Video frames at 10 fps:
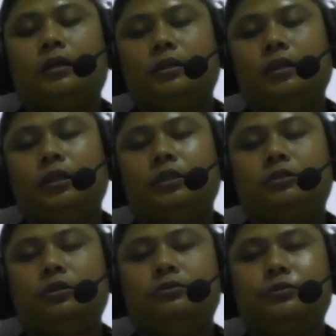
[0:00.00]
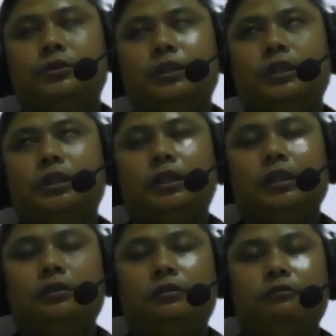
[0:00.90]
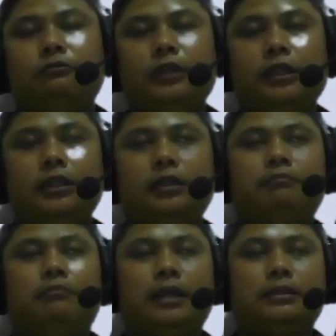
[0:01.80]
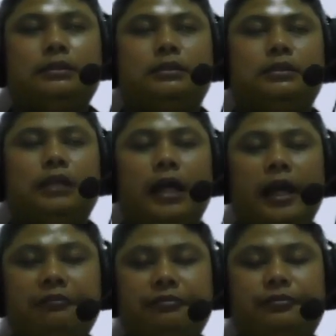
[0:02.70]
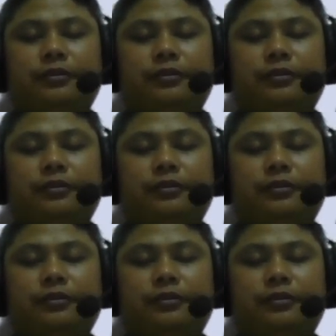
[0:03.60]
The research contribution, we must have